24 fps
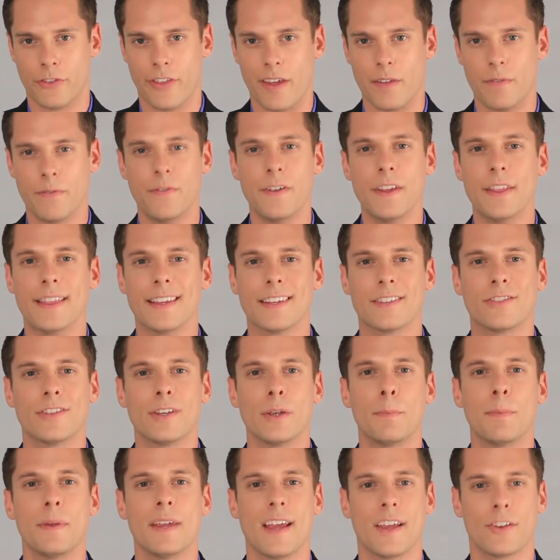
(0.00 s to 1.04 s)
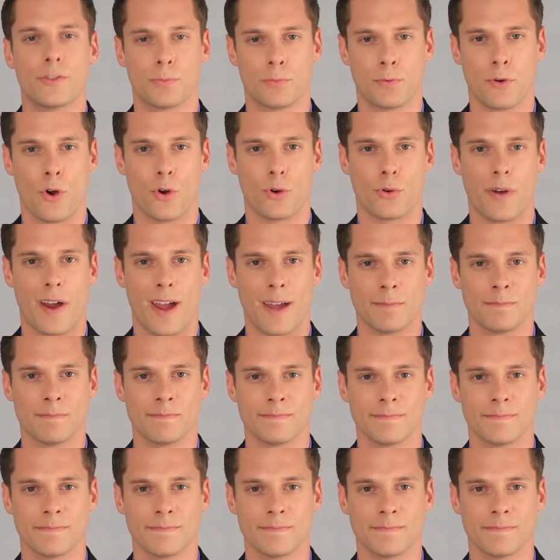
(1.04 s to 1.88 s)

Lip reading: that fit the CPS program.